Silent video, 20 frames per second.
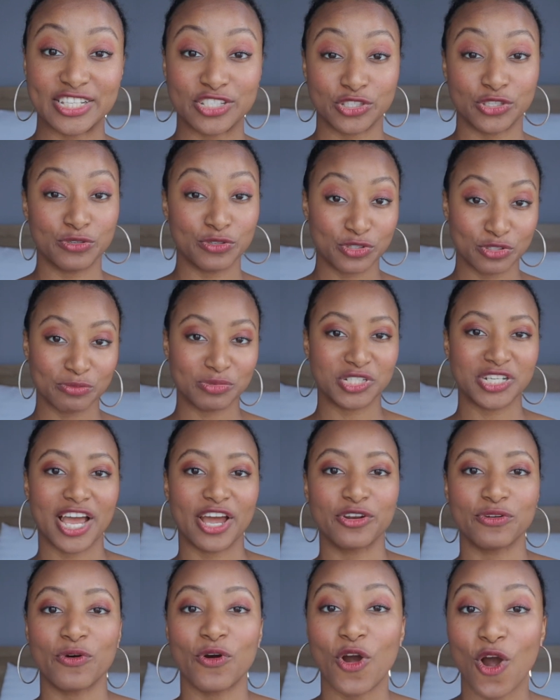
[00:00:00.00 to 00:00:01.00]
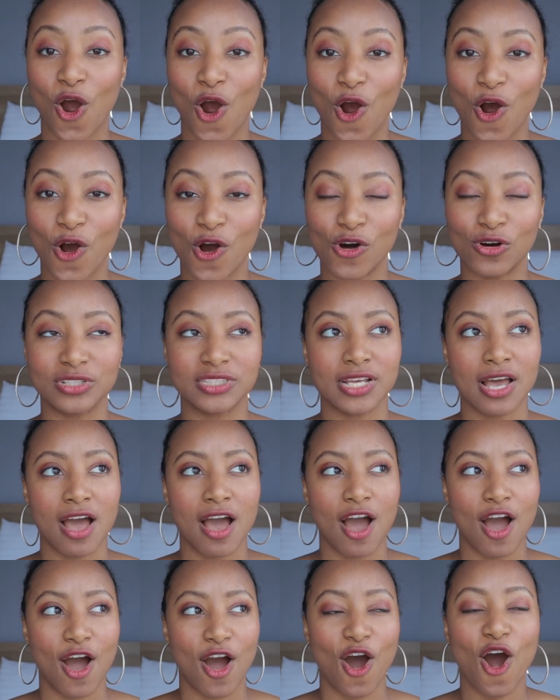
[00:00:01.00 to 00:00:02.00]
this YouTube channel called
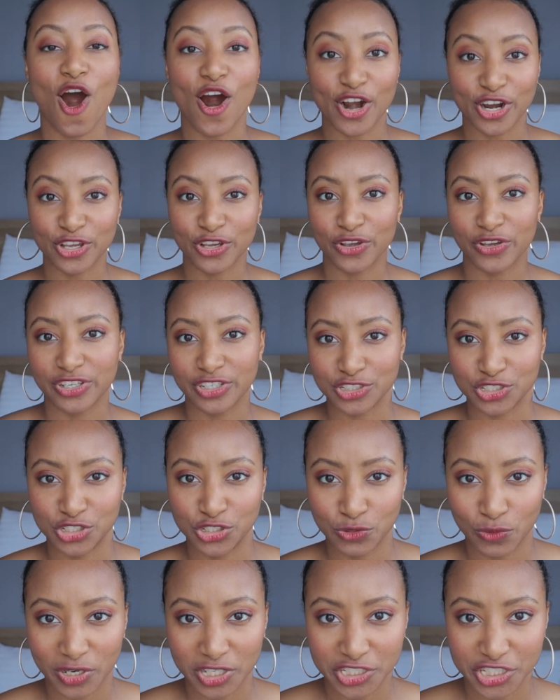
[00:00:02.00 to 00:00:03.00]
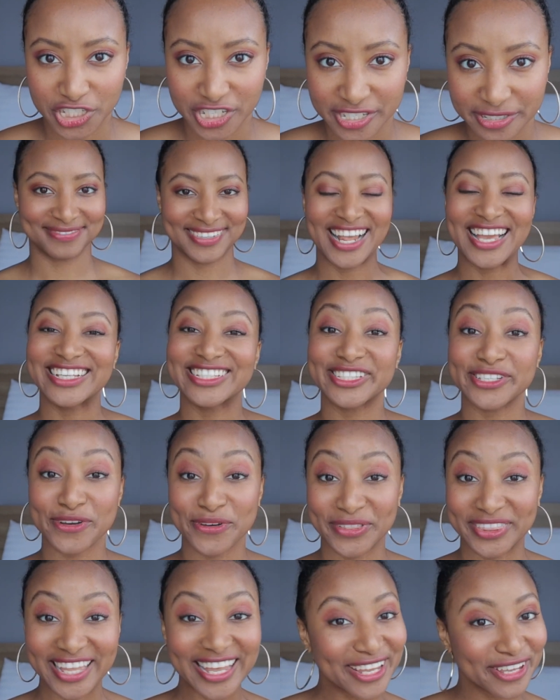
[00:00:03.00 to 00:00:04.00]
Our Curious Georgia.
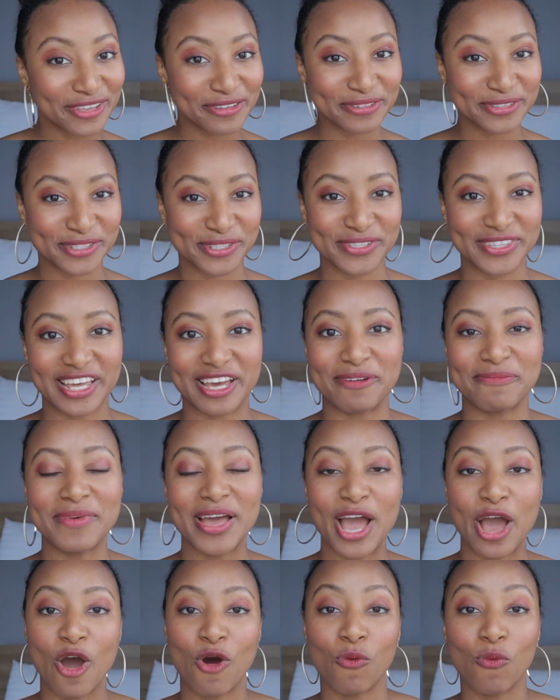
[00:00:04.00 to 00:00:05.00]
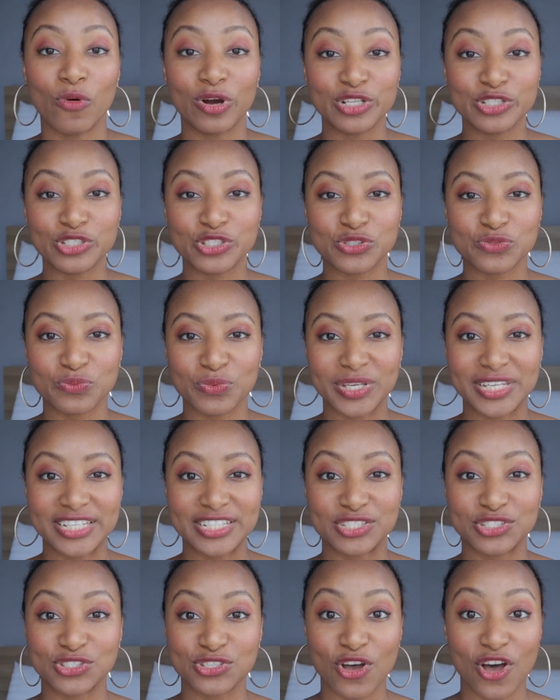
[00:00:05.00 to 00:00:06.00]
So thank you to them. Once
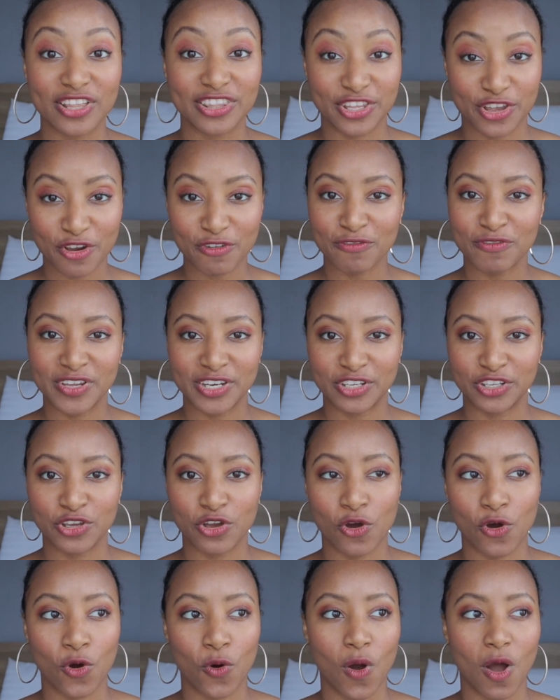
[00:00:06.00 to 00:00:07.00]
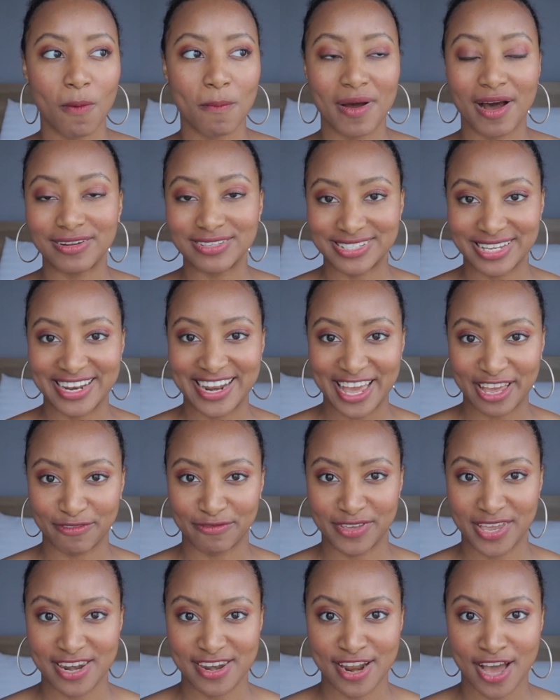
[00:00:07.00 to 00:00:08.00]
we saw their video about Da
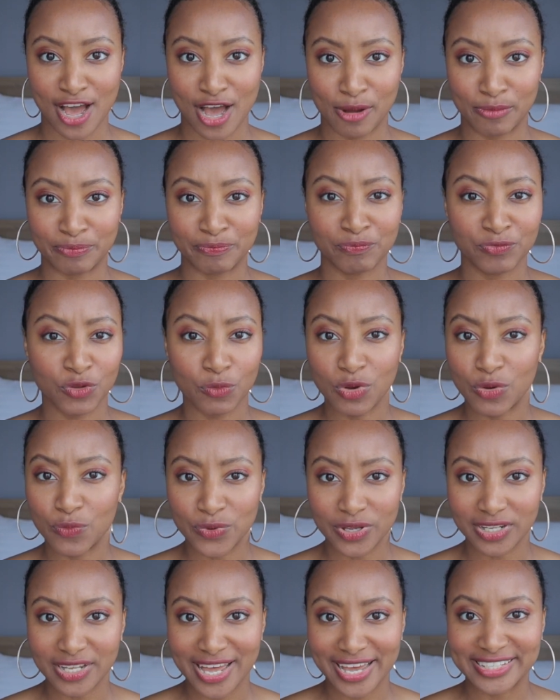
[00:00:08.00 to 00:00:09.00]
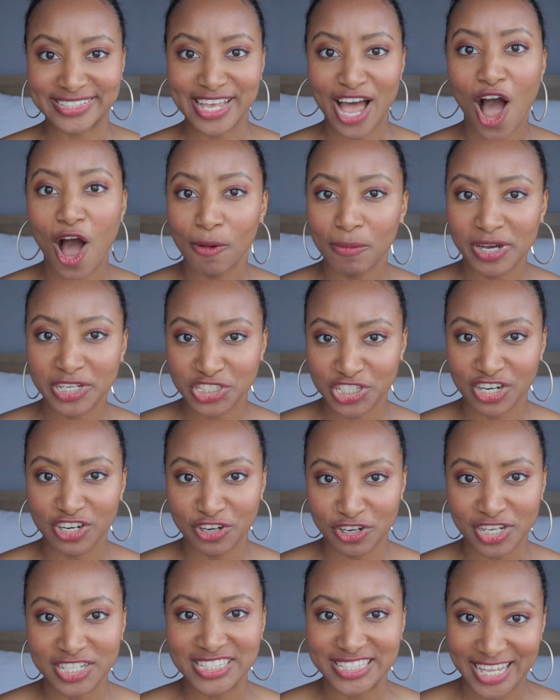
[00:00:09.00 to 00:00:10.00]
Nang, Vietnam, we realized how much
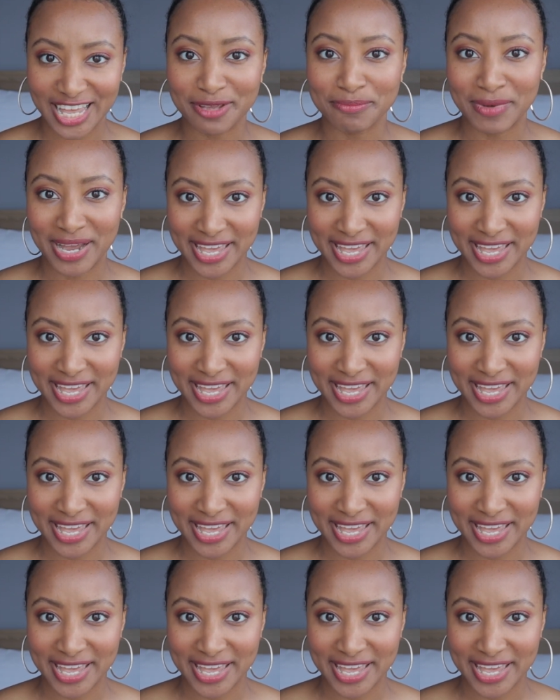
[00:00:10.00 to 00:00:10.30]
it looks like